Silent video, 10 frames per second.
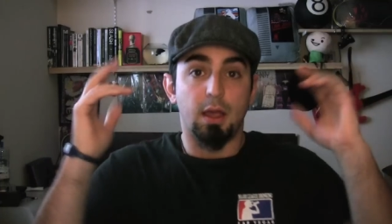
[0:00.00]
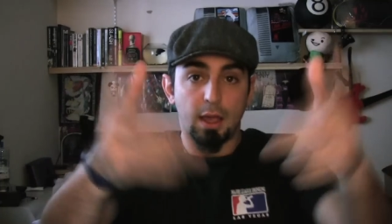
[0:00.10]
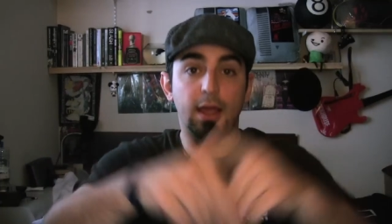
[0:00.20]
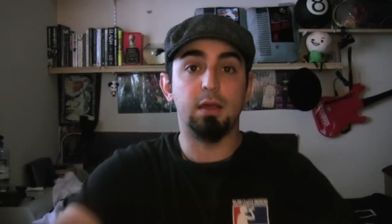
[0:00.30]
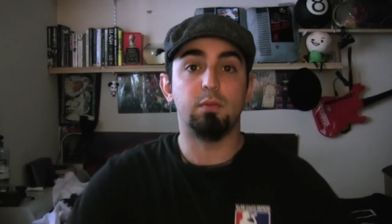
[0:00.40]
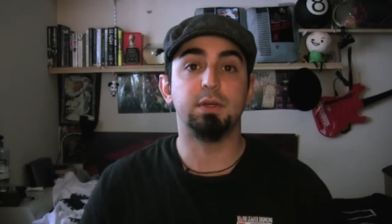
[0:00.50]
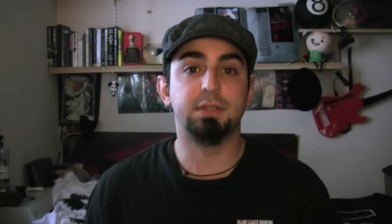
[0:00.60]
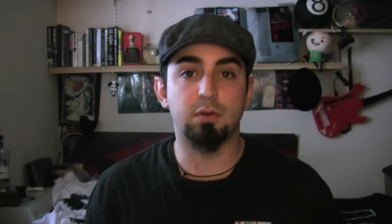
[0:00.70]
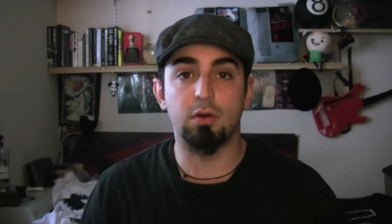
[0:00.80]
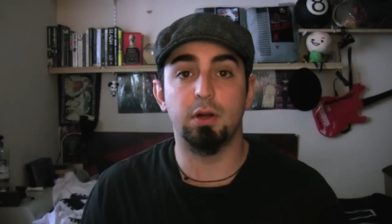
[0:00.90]
Hey, what's
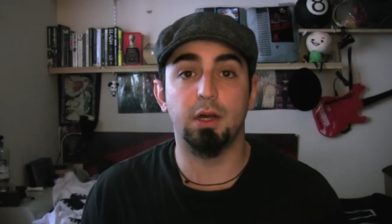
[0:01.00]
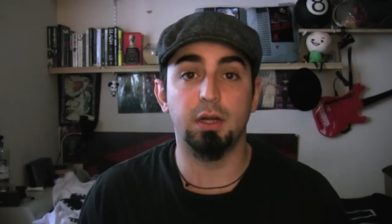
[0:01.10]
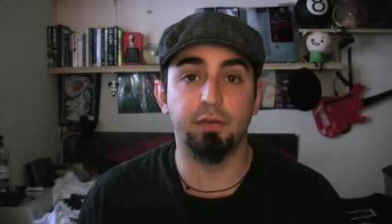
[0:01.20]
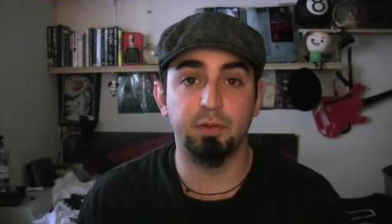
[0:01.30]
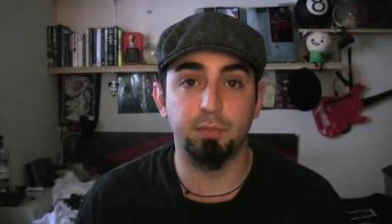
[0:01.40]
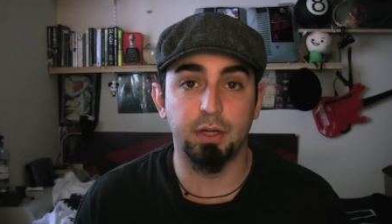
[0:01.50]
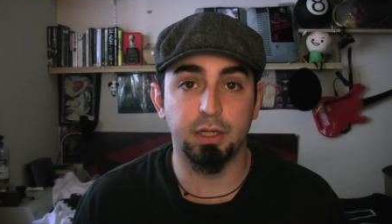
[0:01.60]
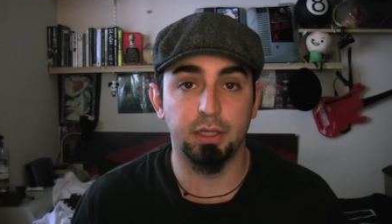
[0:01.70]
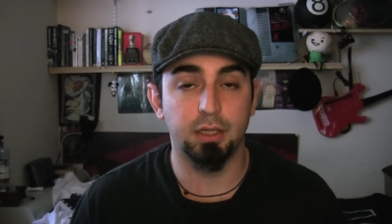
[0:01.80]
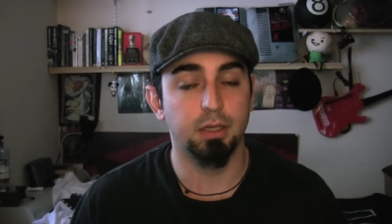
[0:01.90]
going on,
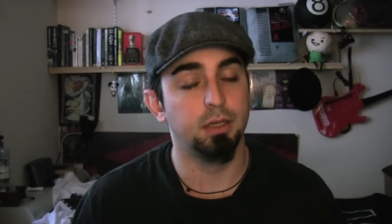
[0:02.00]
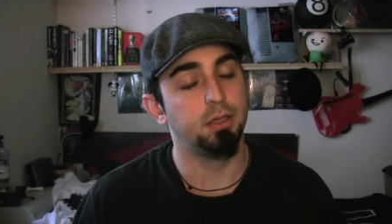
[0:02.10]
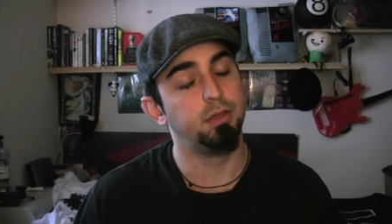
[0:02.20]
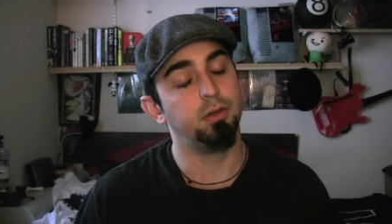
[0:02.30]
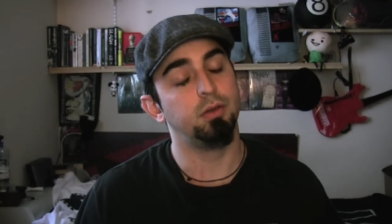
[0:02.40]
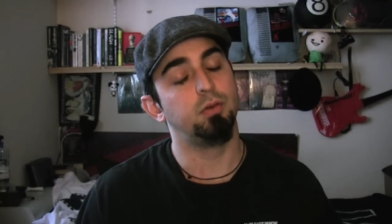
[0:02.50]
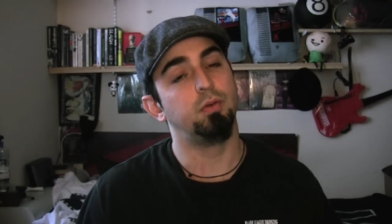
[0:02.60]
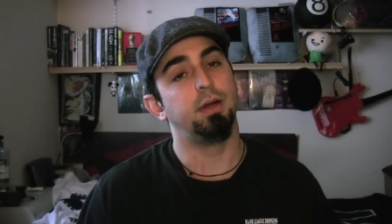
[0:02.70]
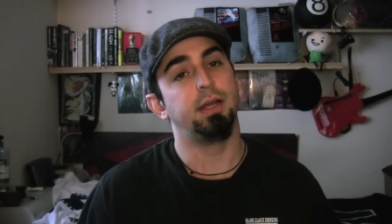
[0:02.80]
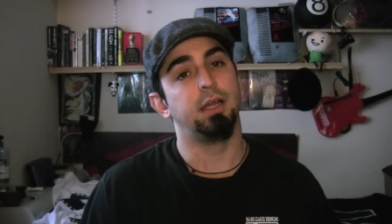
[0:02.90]
everybody? You know who
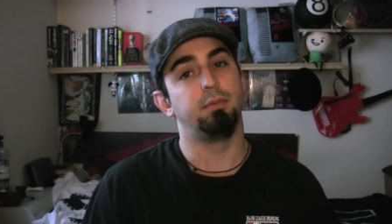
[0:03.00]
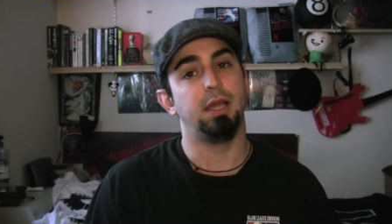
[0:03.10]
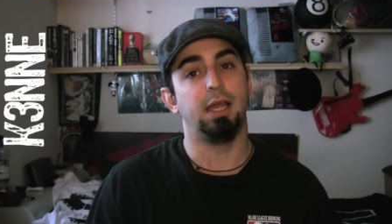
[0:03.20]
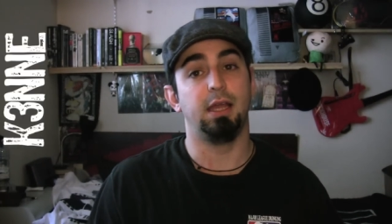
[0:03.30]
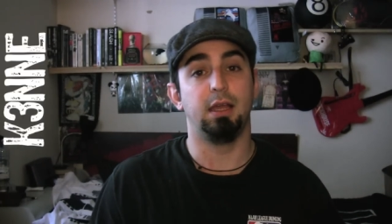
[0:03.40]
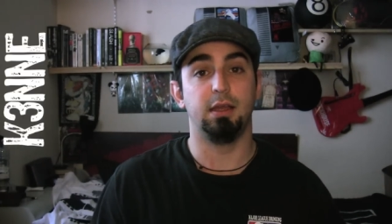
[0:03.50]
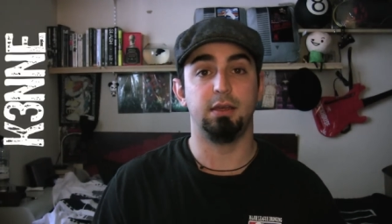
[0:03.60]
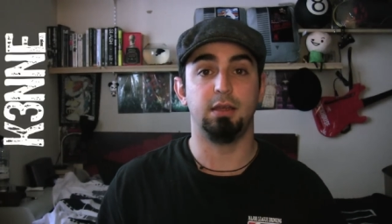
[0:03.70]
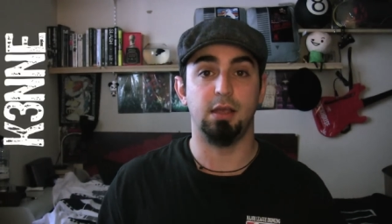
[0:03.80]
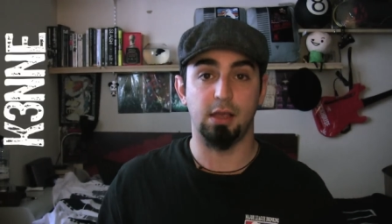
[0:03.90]
I am,
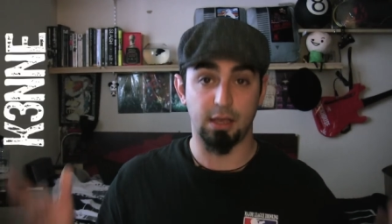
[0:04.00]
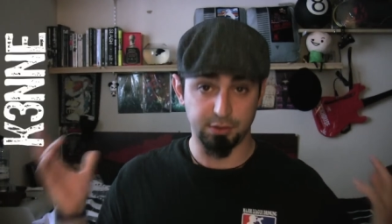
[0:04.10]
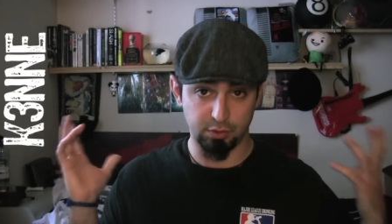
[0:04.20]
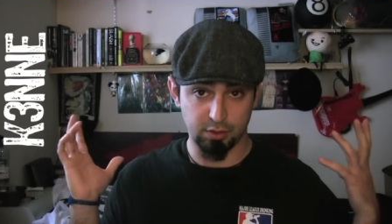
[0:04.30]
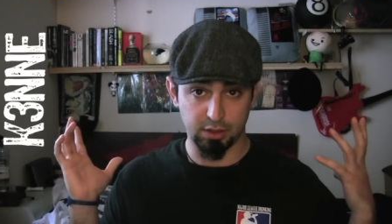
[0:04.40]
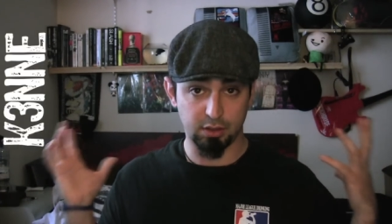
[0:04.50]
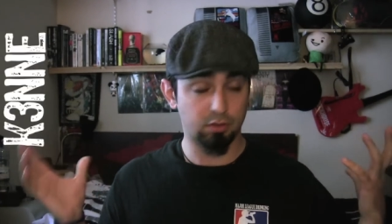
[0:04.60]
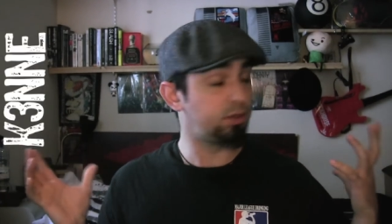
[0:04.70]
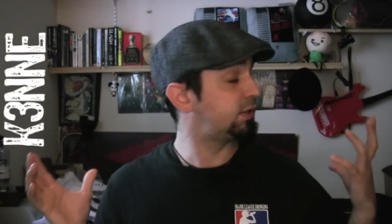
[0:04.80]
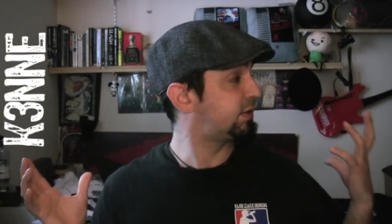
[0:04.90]
and as you can
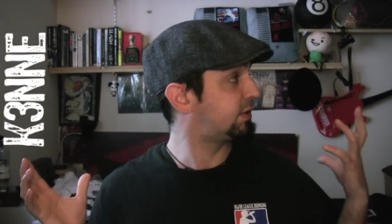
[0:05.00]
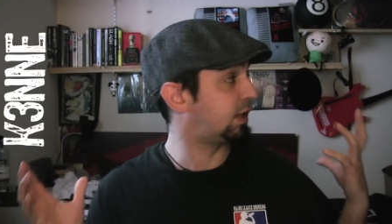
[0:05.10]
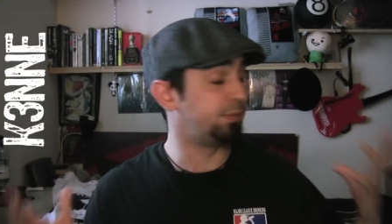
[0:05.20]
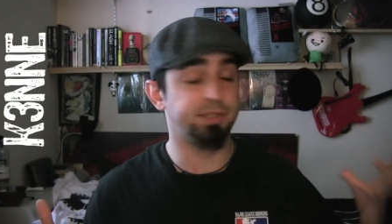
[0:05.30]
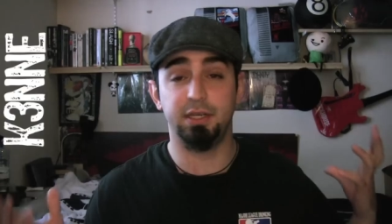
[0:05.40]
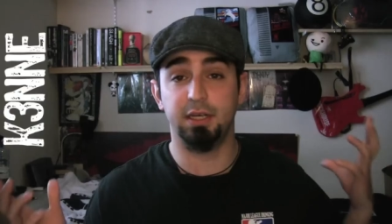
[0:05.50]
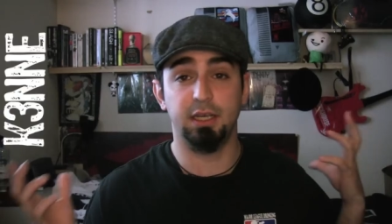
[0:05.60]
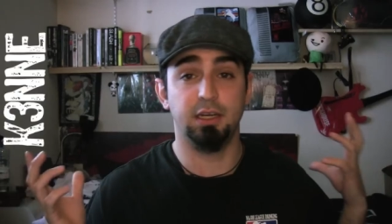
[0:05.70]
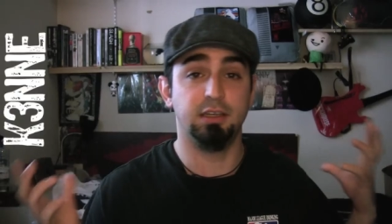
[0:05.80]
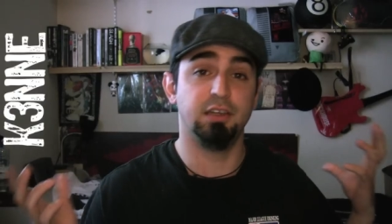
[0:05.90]
notice, I'm sitting
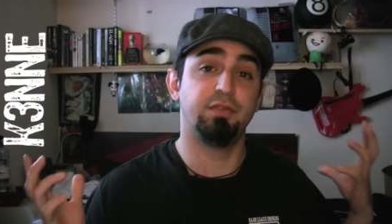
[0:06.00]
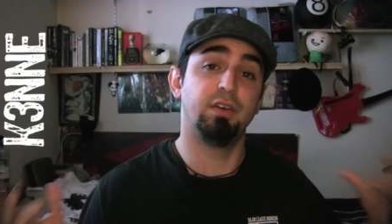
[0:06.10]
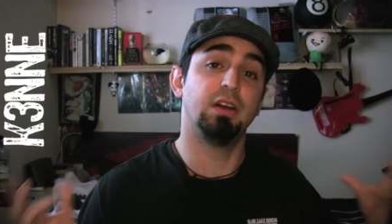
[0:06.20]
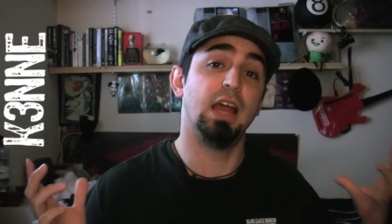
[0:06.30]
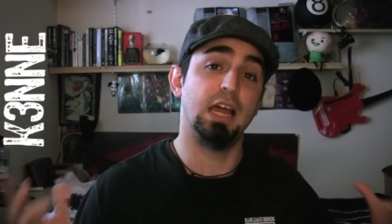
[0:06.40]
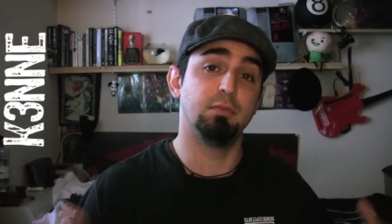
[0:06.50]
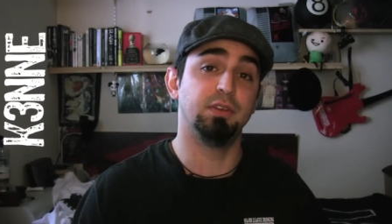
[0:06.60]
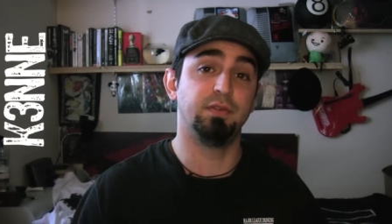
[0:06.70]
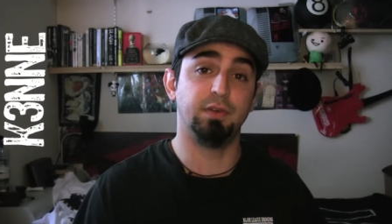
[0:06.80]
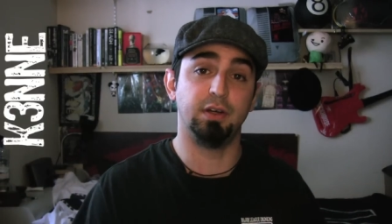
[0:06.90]
in a different
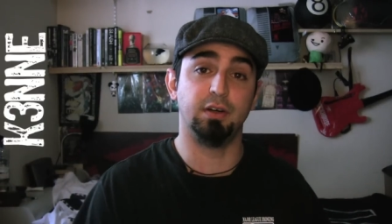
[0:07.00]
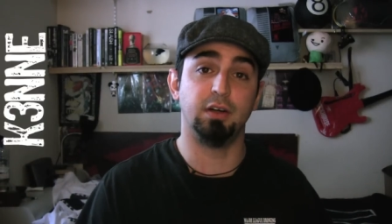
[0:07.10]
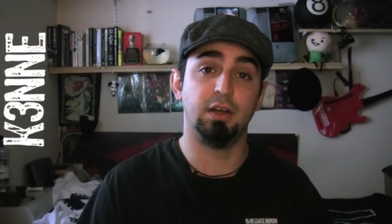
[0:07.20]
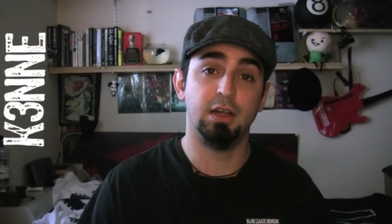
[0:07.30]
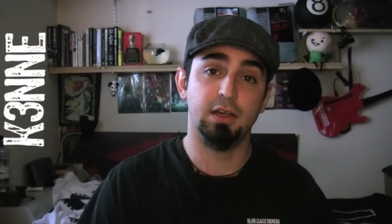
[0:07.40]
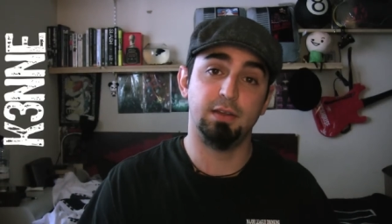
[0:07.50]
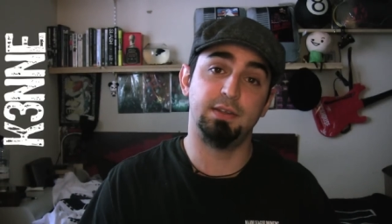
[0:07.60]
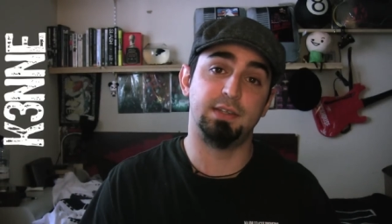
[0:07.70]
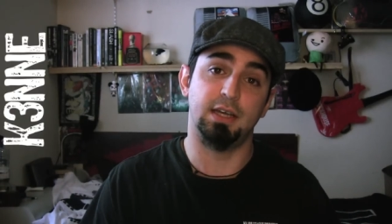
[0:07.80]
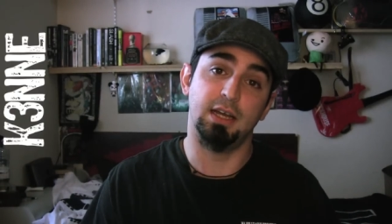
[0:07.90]
atmosphere this
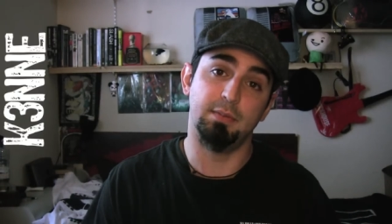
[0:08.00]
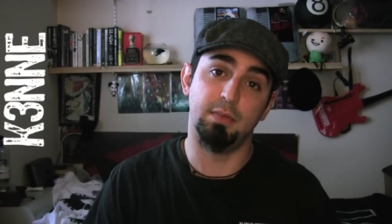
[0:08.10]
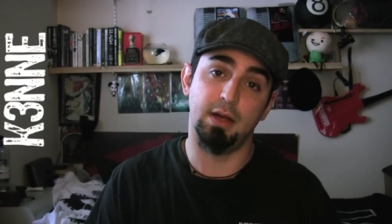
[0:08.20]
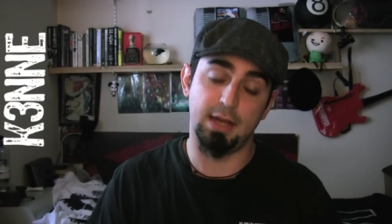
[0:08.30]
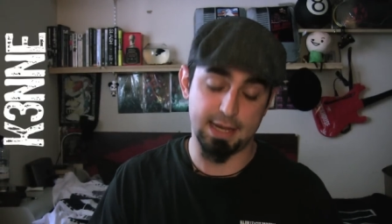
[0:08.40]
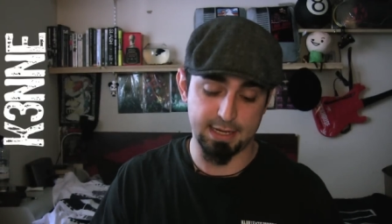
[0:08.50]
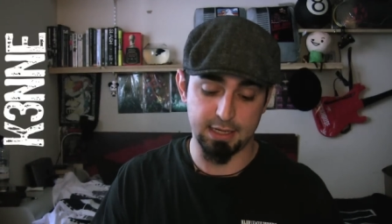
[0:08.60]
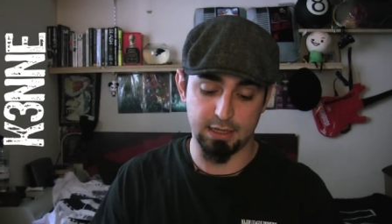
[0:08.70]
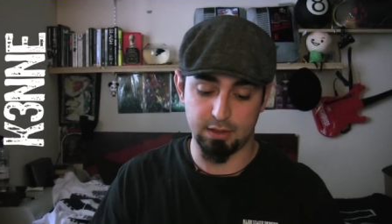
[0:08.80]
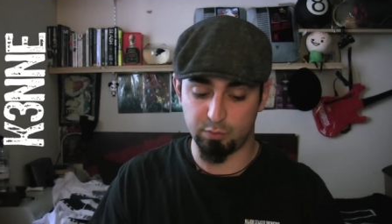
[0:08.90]
time.
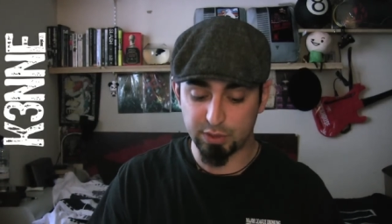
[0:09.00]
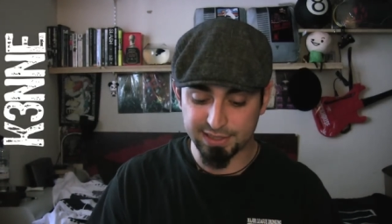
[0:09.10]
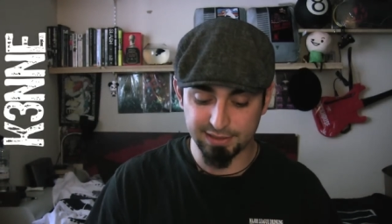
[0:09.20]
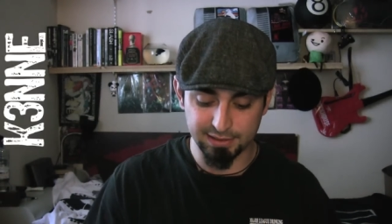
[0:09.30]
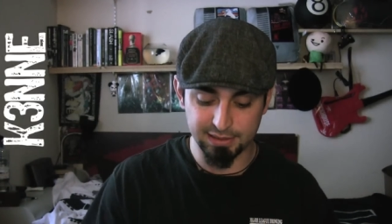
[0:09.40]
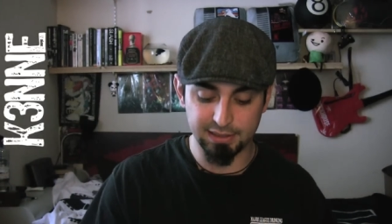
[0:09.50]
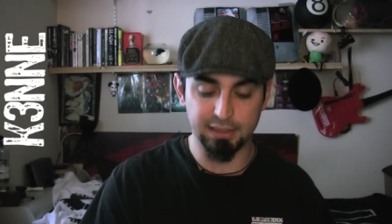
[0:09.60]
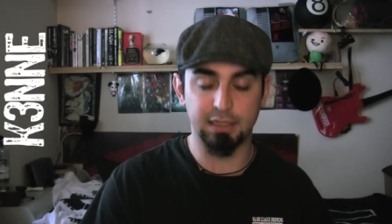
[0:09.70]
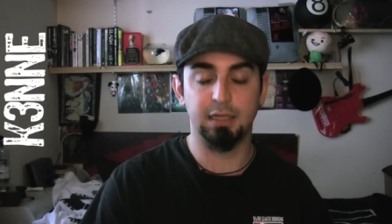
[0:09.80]
I recently